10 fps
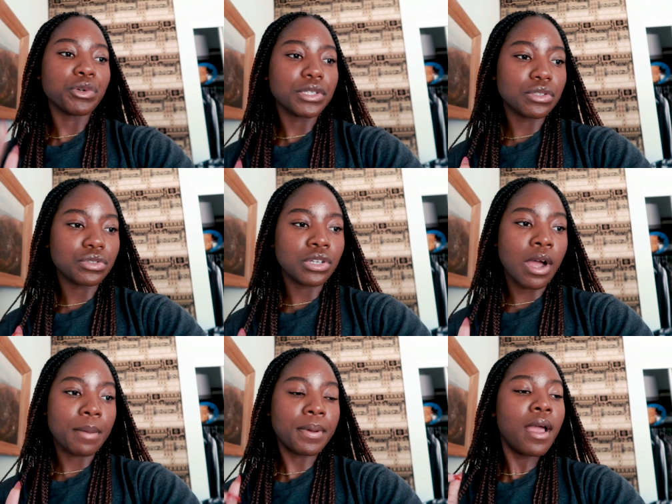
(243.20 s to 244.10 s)
a crystal
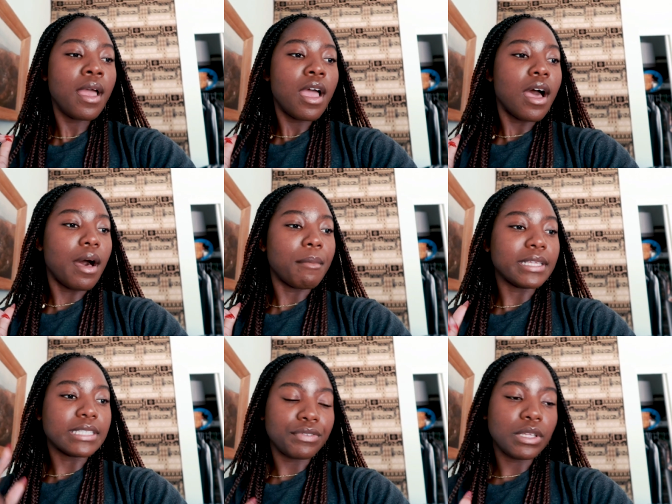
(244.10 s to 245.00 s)
shop. Um,
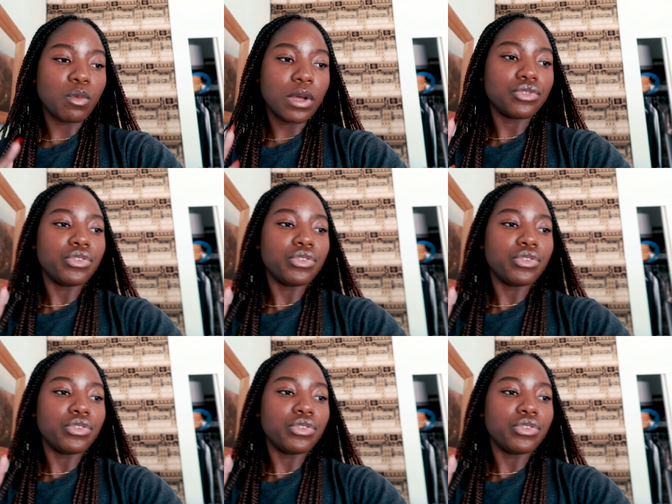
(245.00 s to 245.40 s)
I definitely want